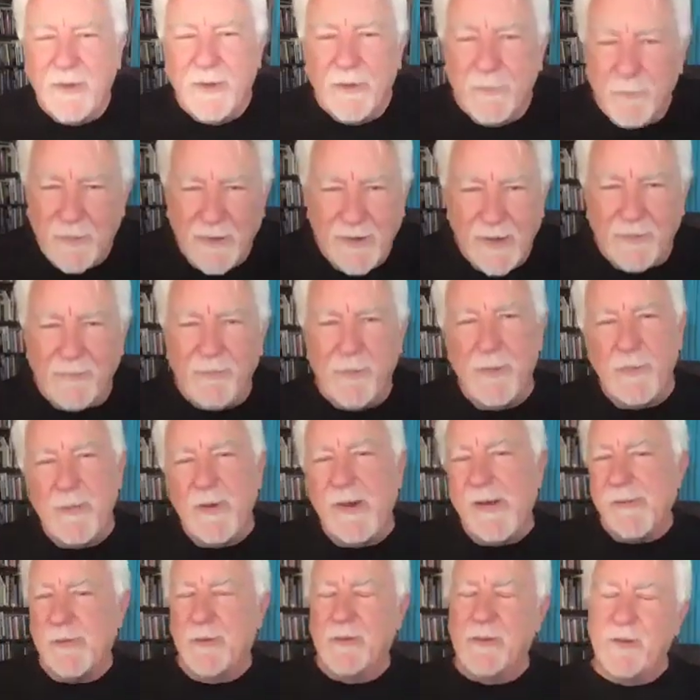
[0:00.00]
May never be
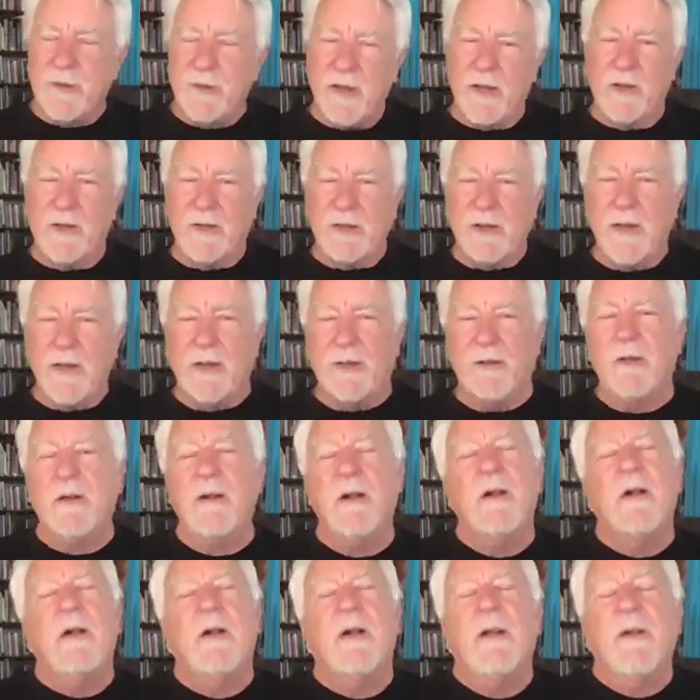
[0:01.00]
able to tell it again.
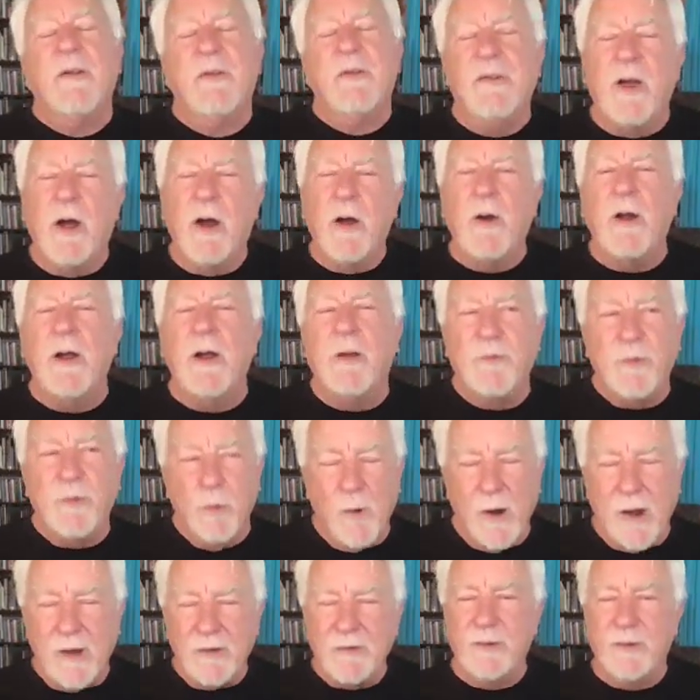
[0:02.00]
So if you
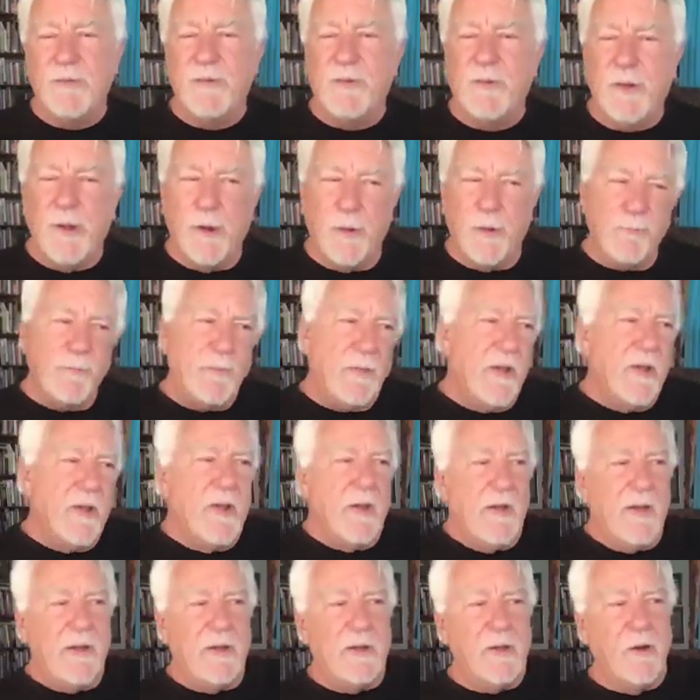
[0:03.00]
watch the film,
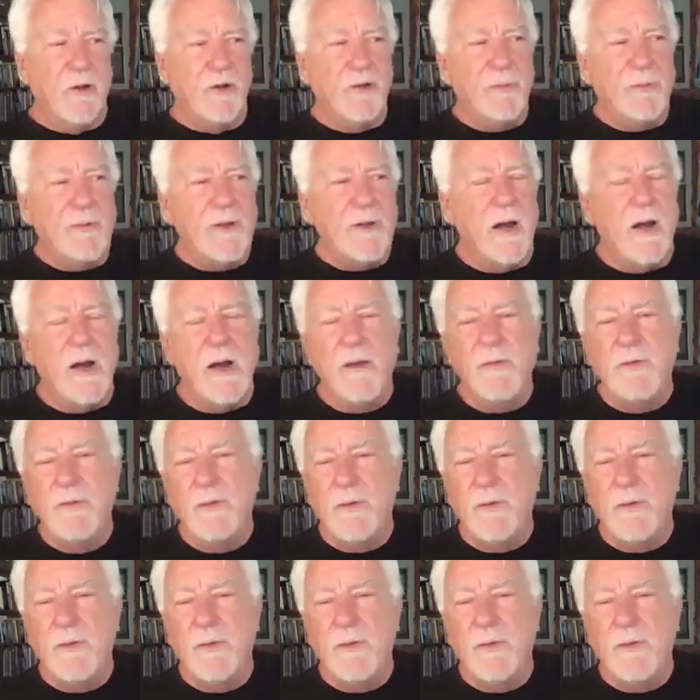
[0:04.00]
he goes behind